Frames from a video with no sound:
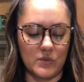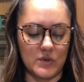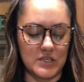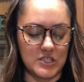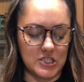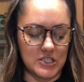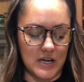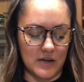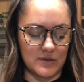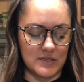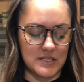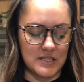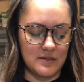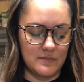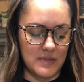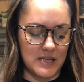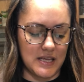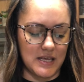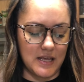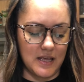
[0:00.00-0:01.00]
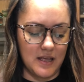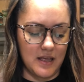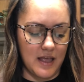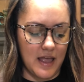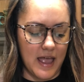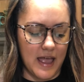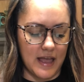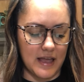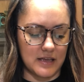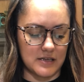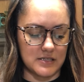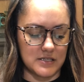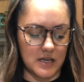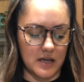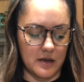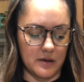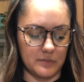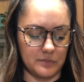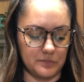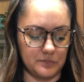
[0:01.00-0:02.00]
reached out to me and
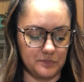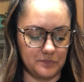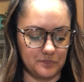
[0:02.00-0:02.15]
um,